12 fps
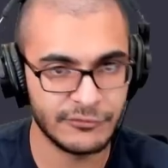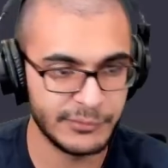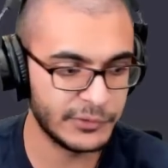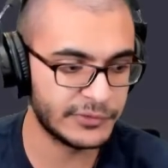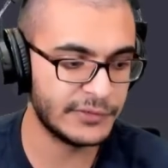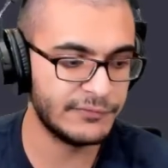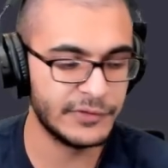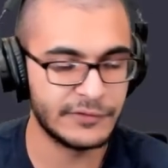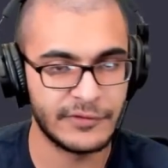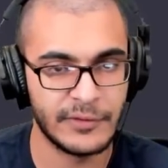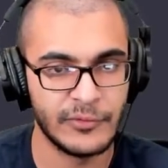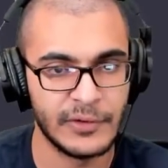me what
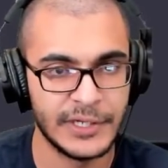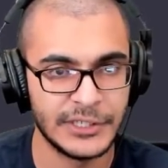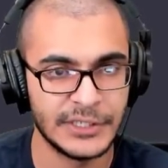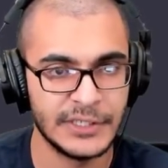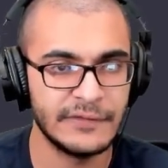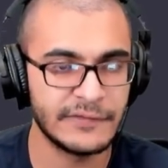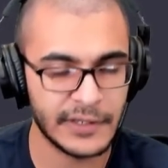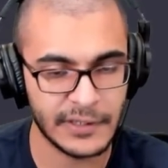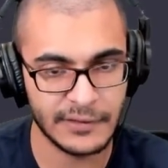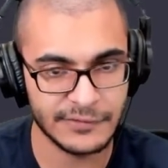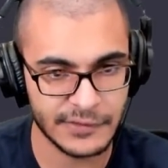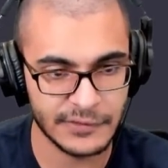adversary emulation is. I can
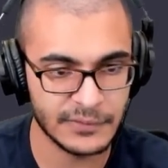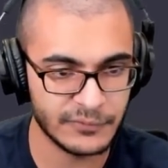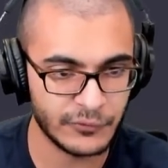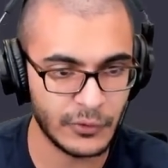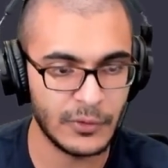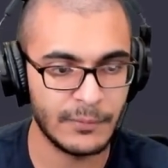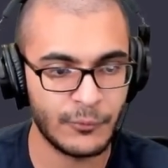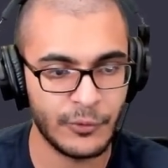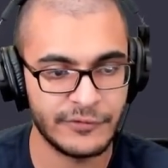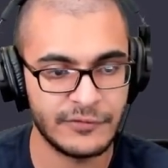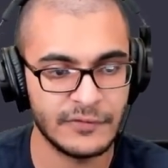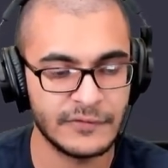ask it some follow-up
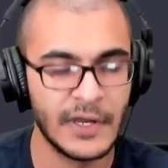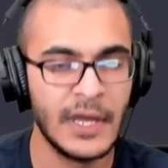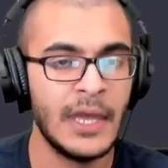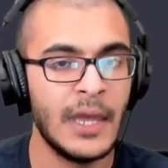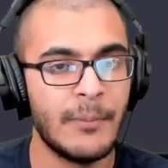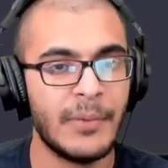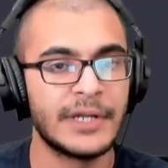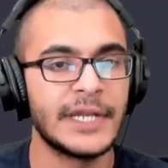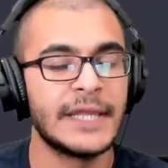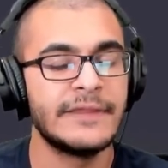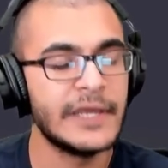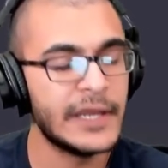questions. But
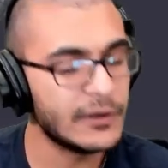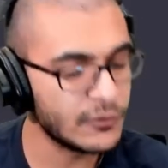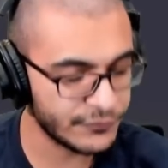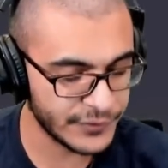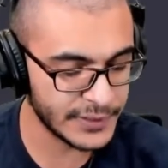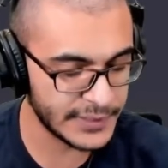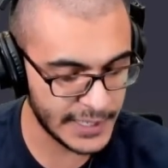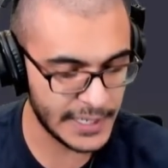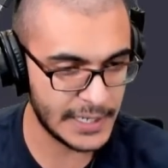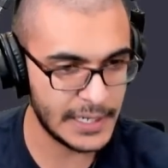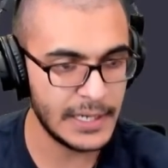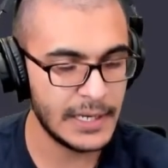at the end of the
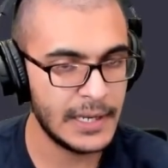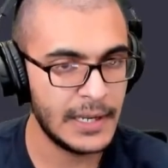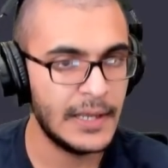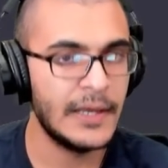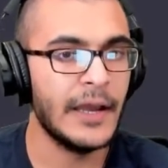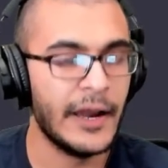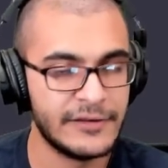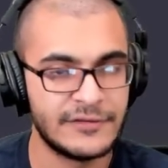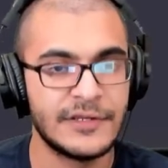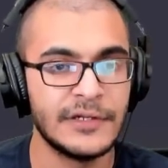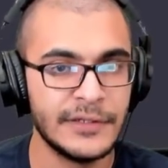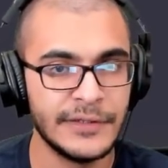day, I
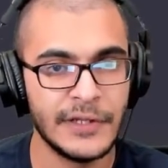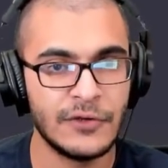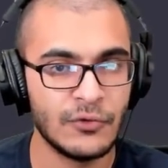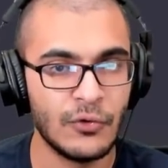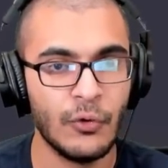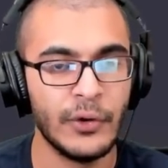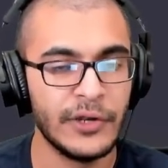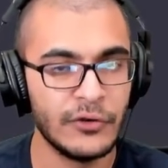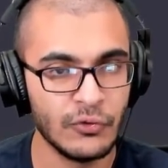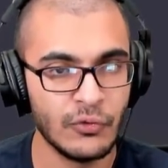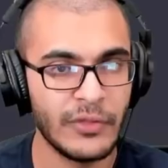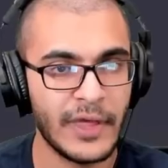still need to go and
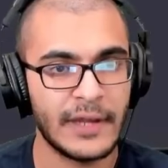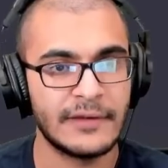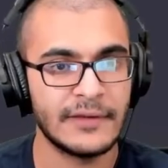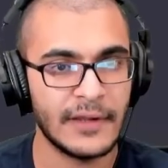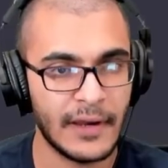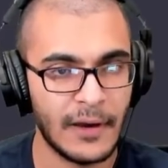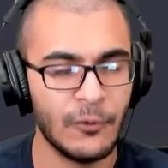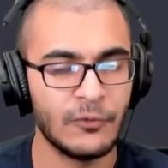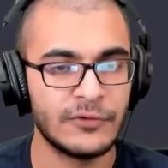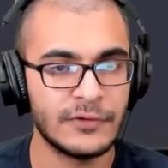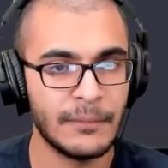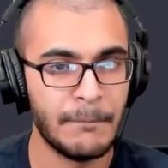do that
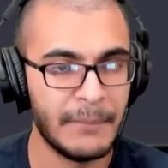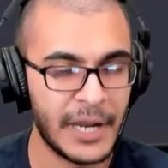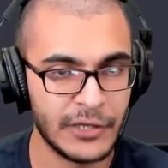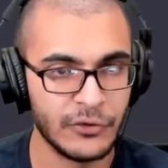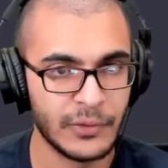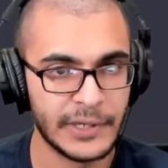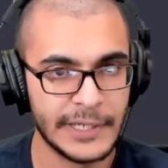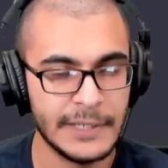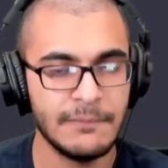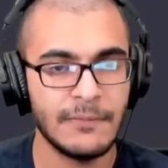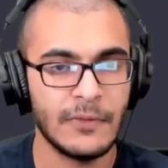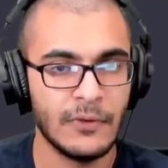out
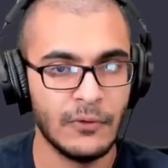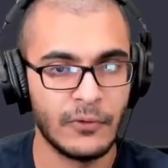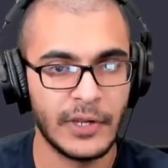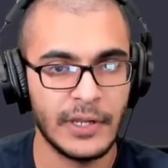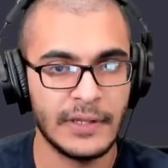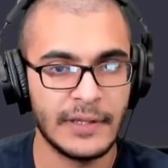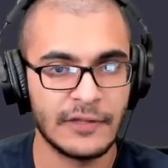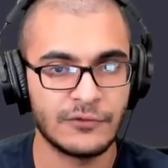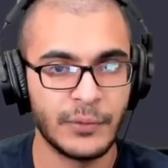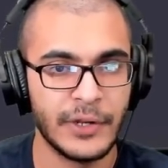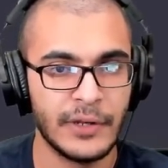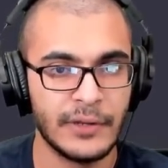manually. Okay, and that's
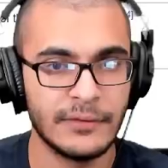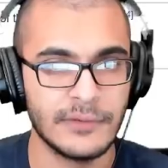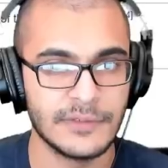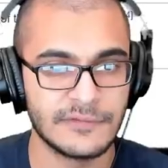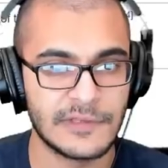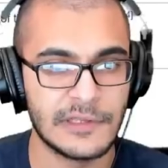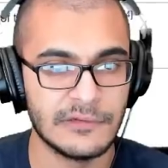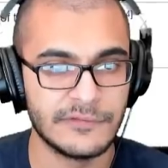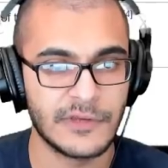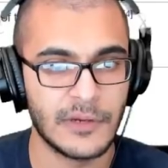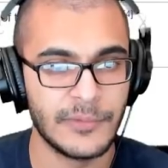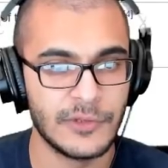where skills
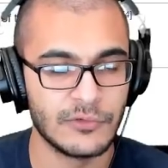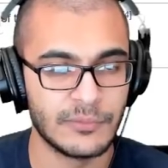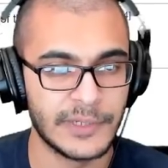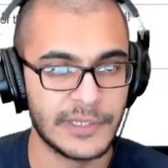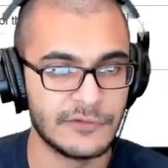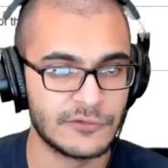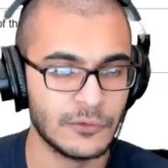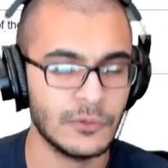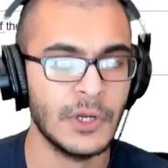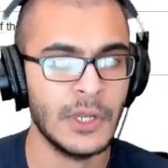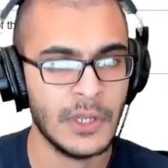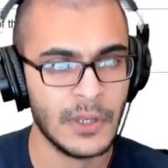come into play. So
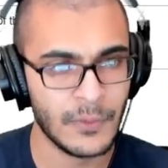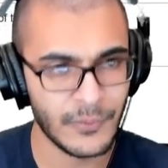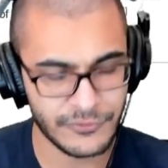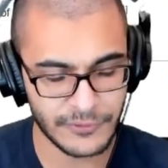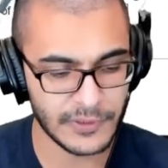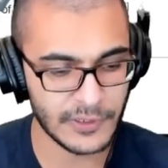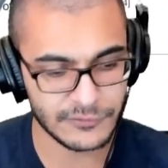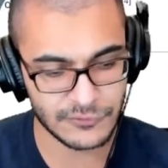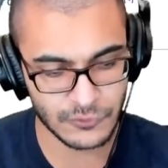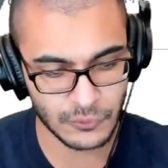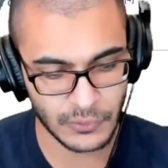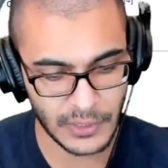with regards
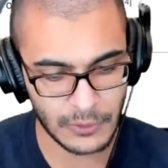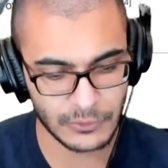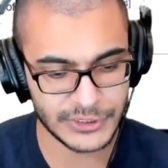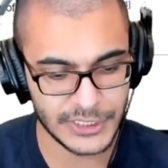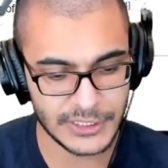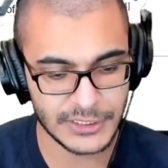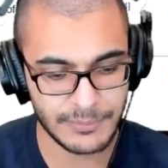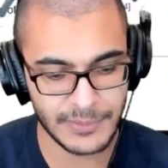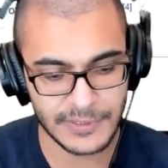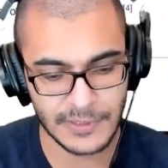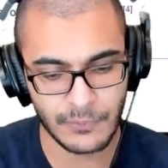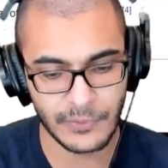to how
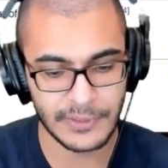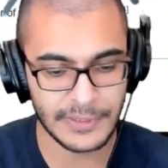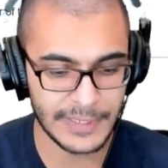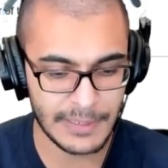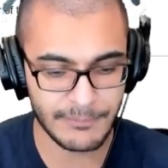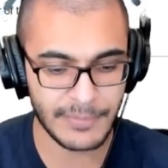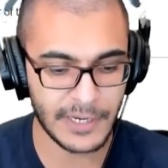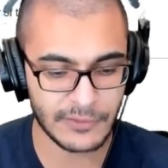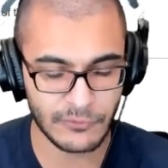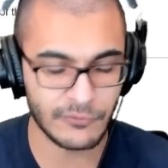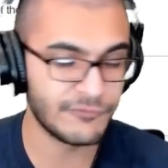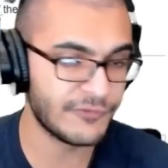ChatGPT will
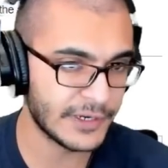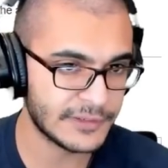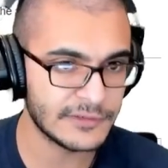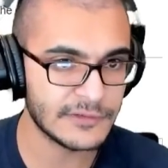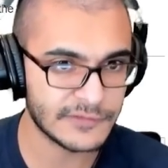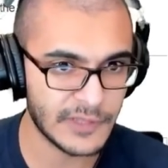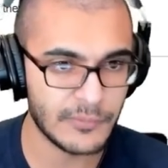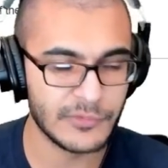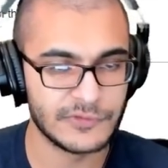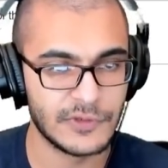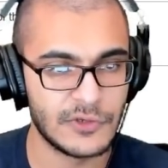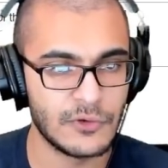impact or affect
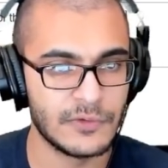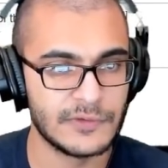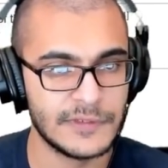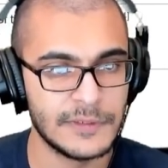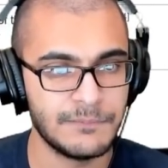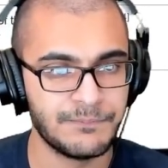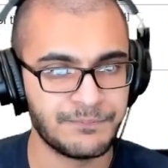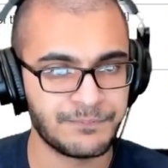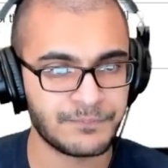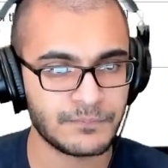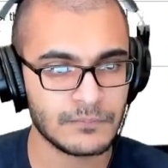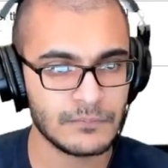cybersecurity,
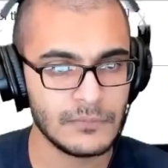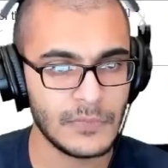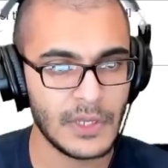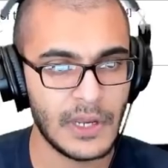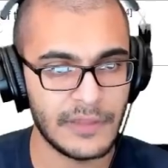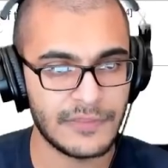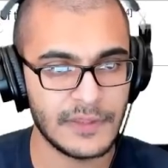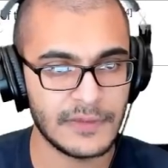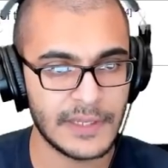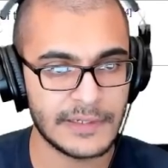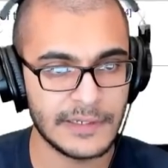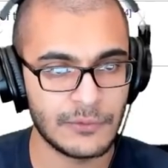I think
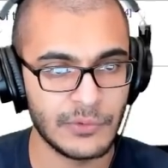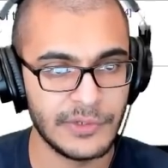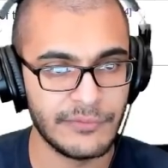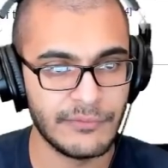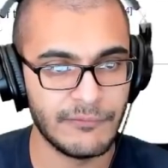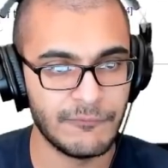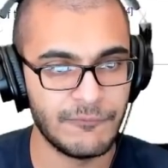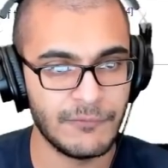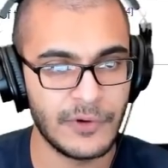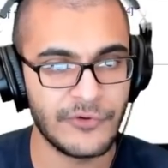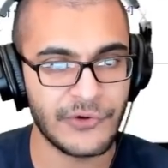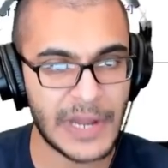that it will
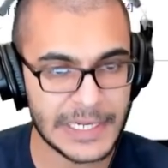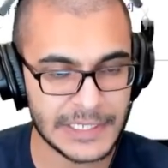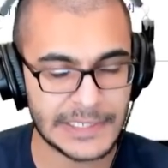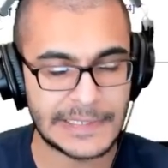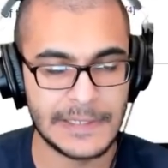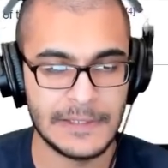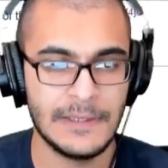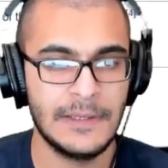greatly,